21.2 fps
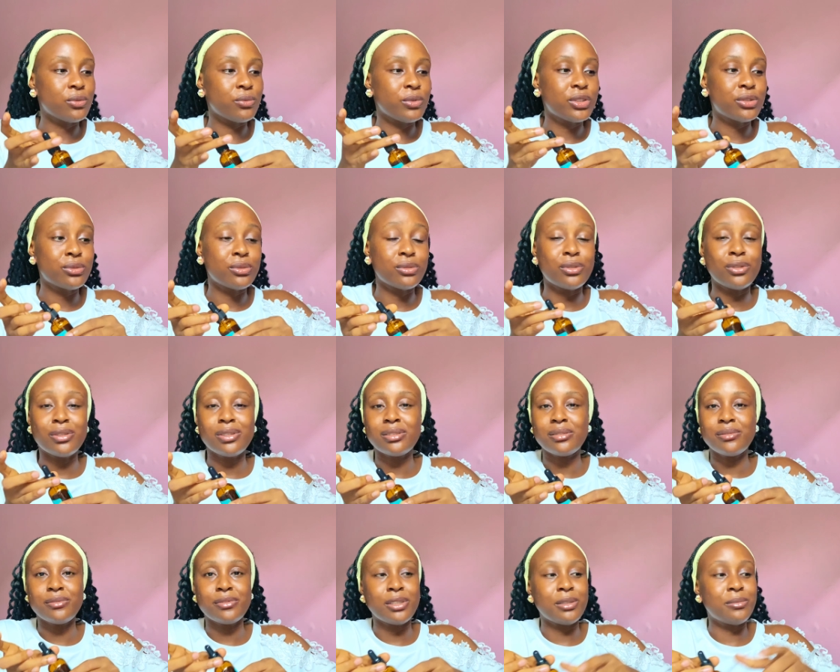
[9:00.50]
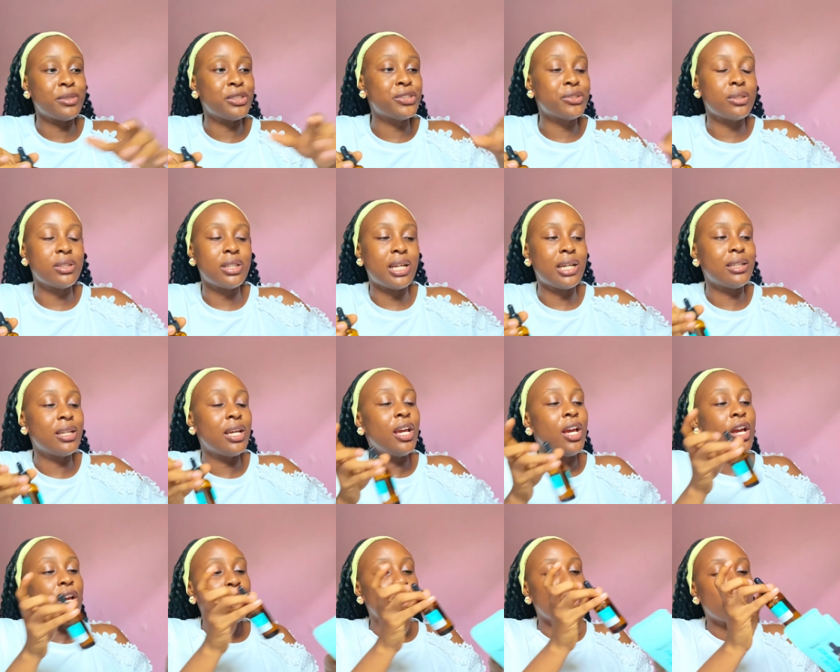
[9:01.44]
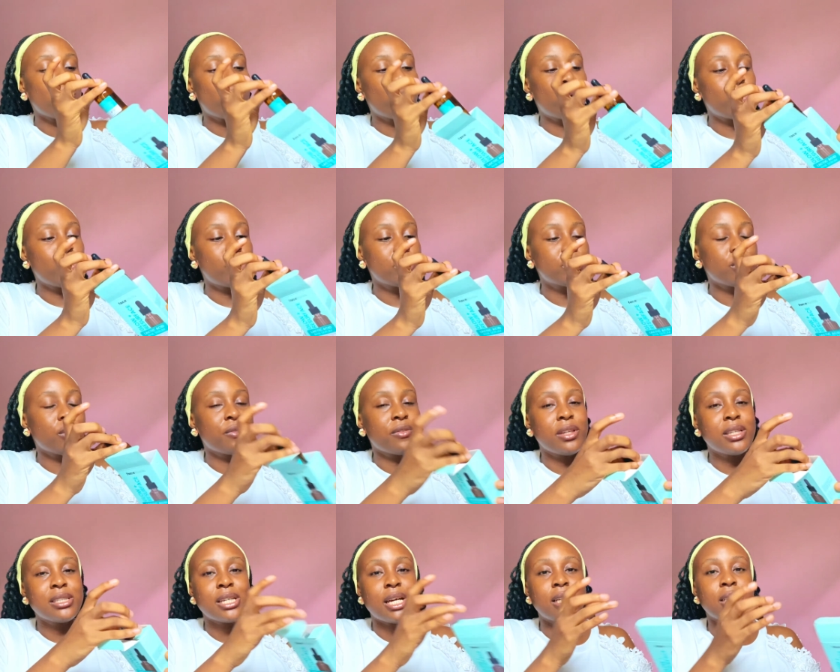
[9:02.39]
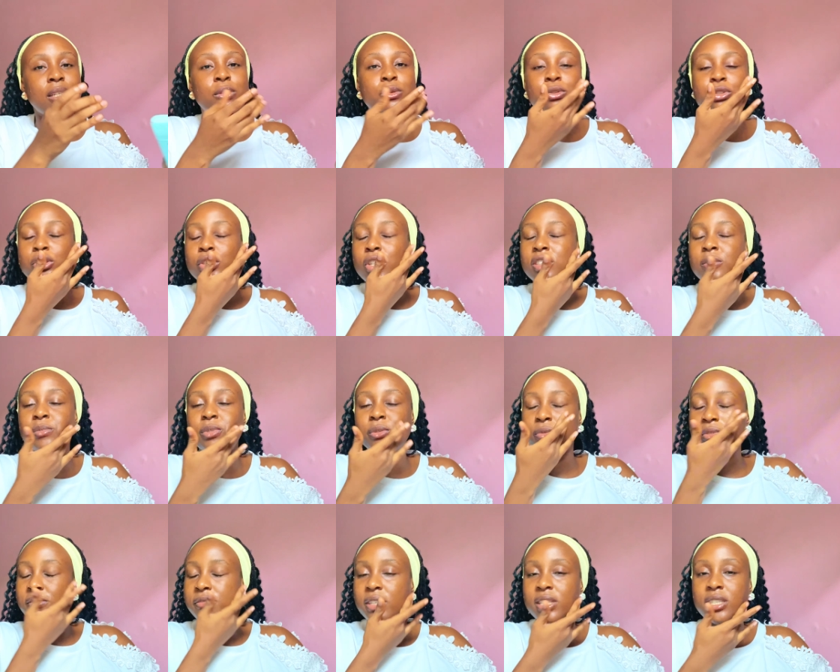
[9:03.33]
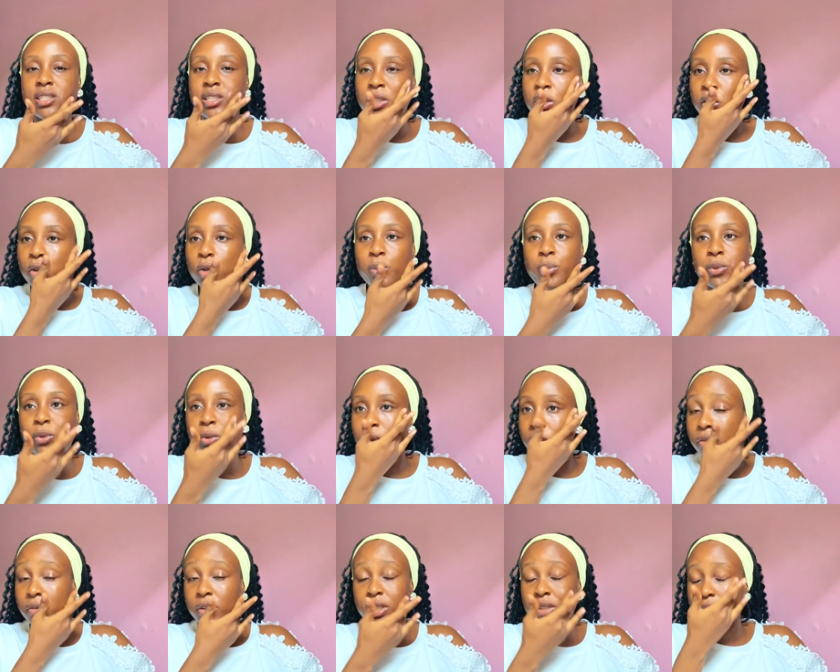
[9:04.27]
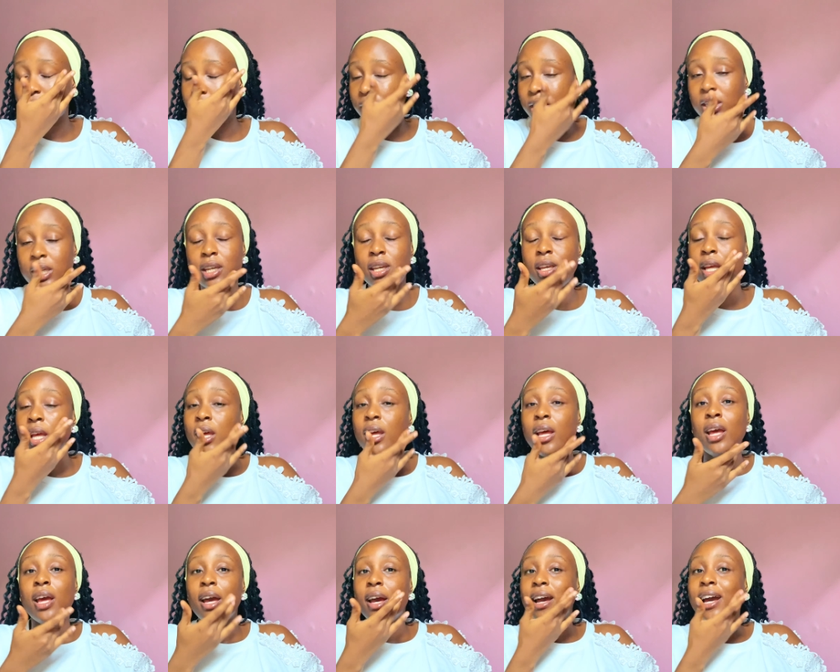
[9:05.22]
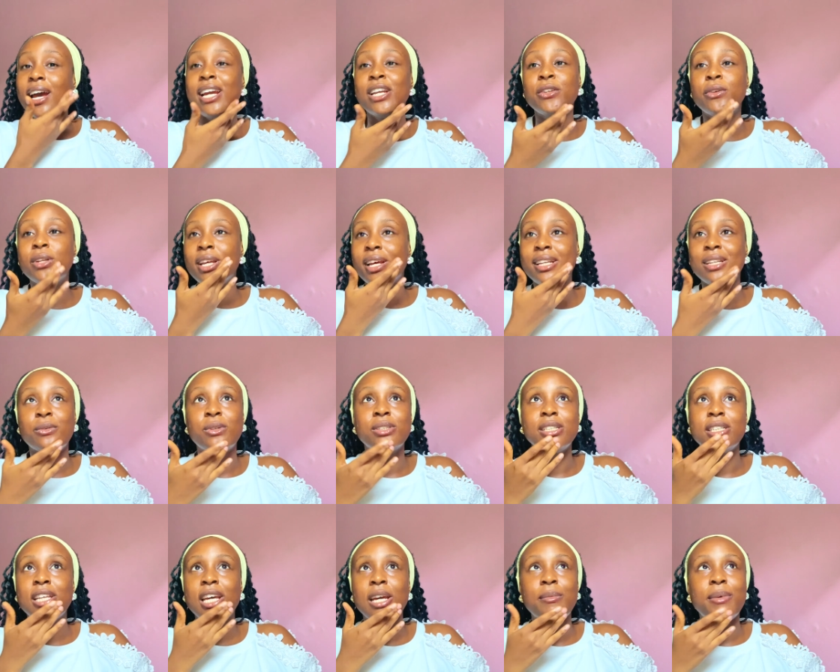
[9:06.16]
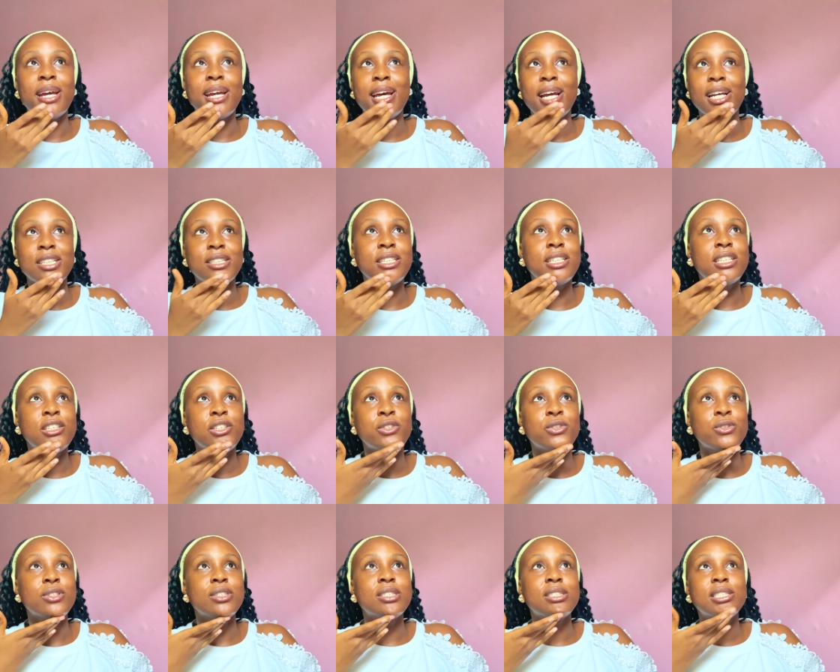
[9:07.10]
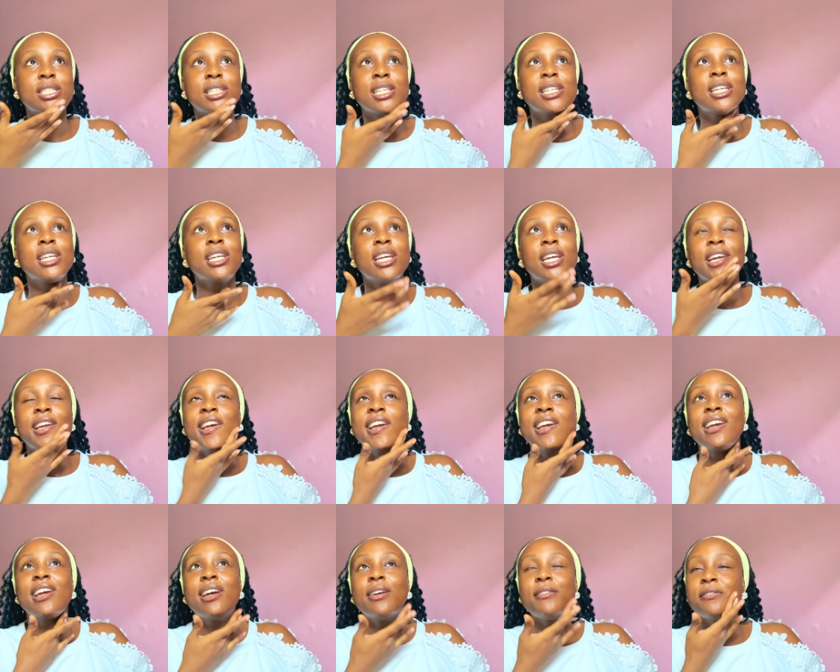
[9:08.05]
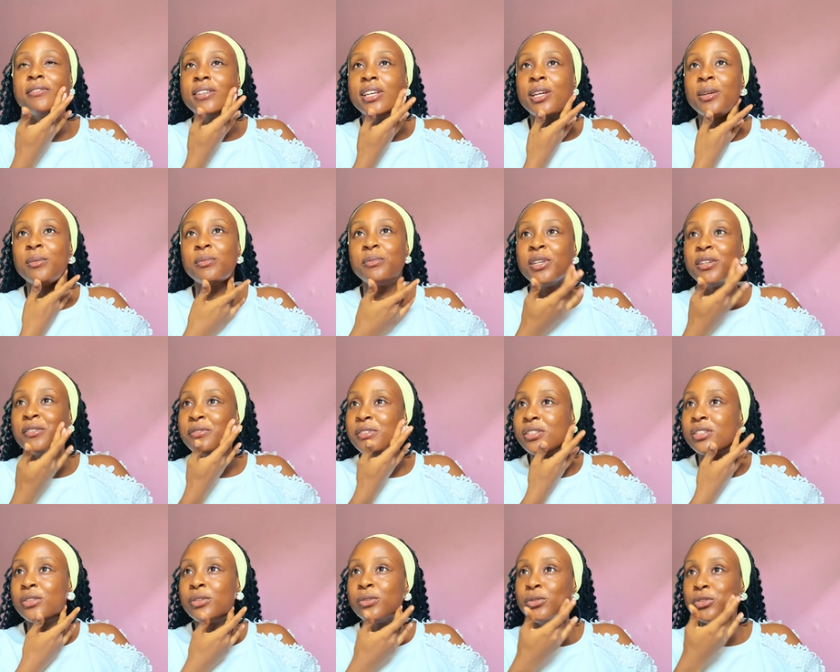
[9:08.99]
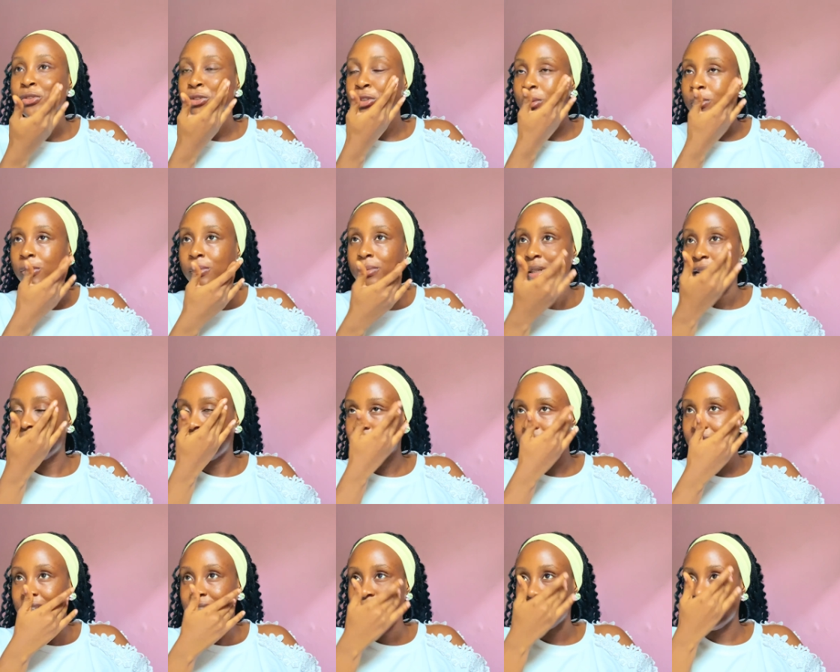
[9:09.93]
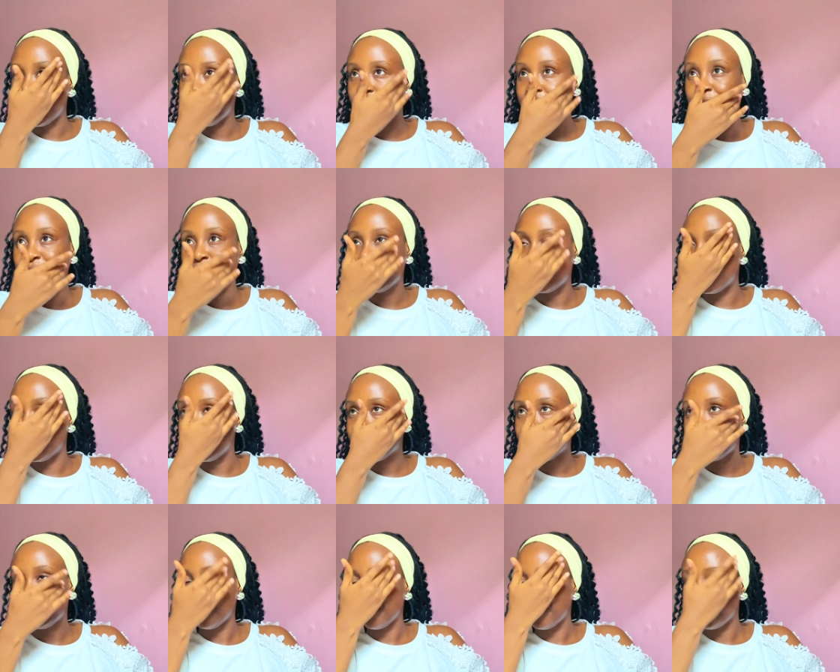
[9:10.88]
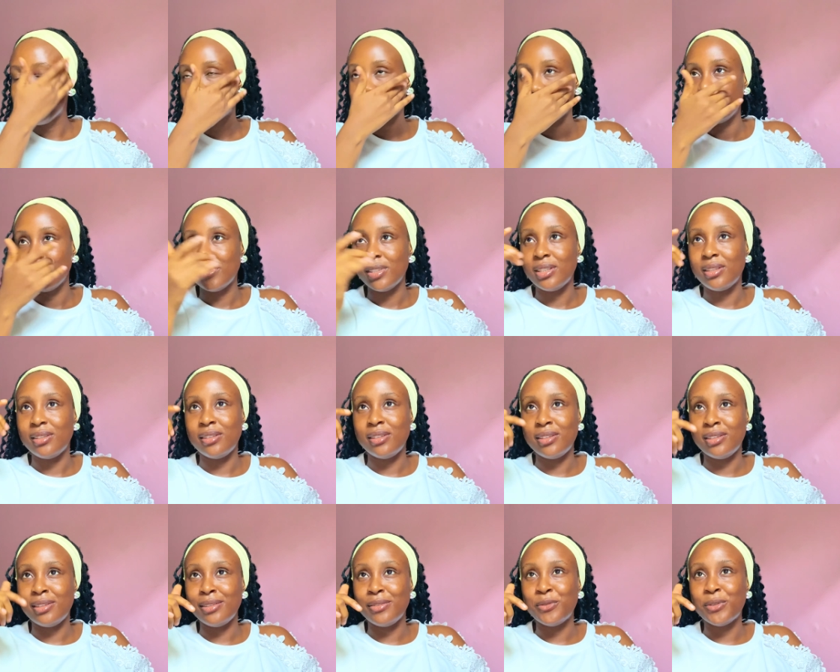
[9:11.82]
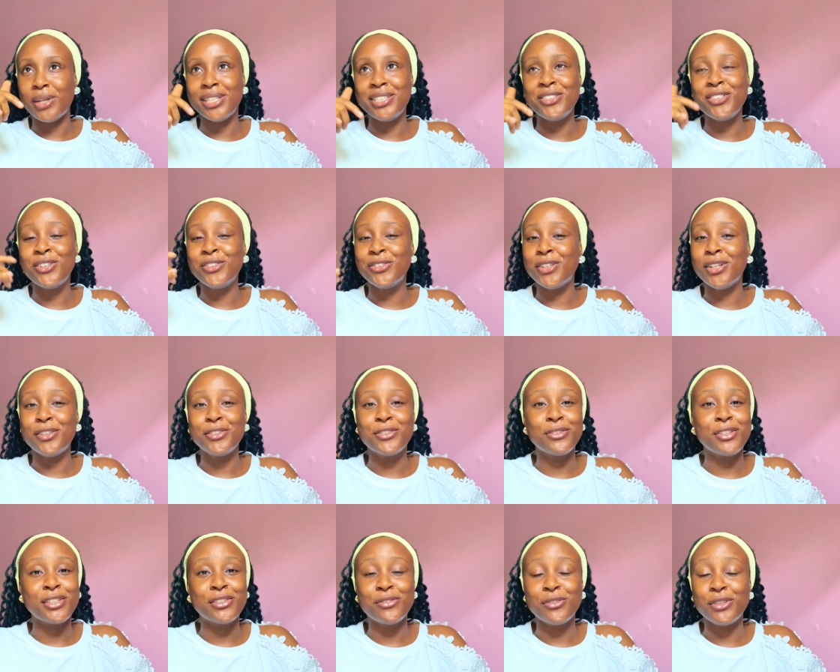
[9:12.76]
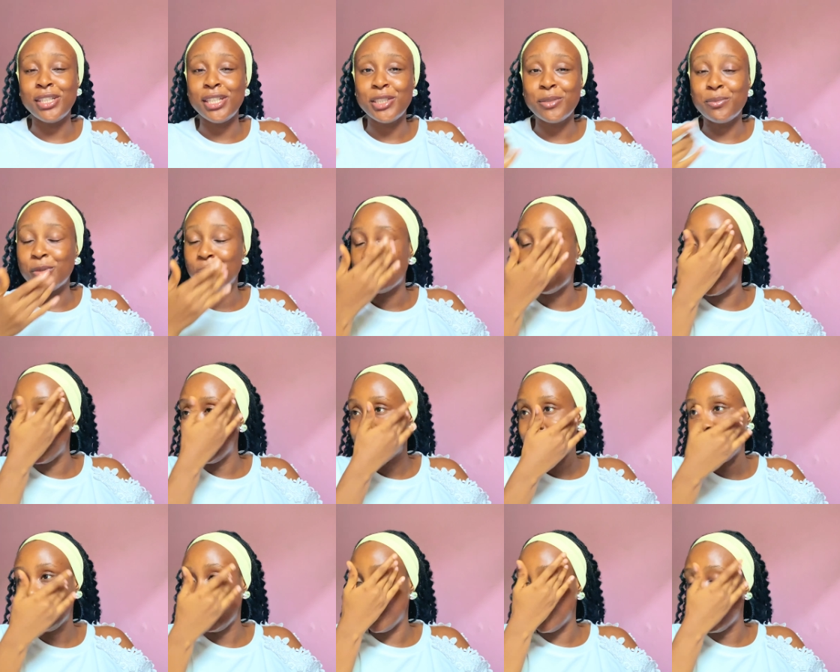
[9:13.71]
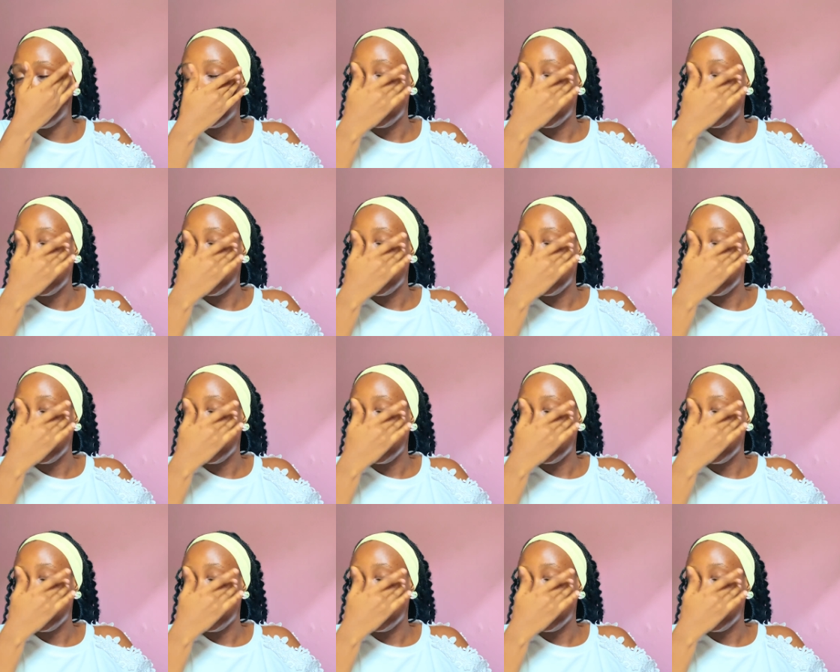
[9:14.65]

which could cause inflammation, and a whole lot of things, and they could just be reversing your progress, okay? I know that there was a time I actually used a physical scrub on my face. I think I used it, I did not know how to exfoliate properly then,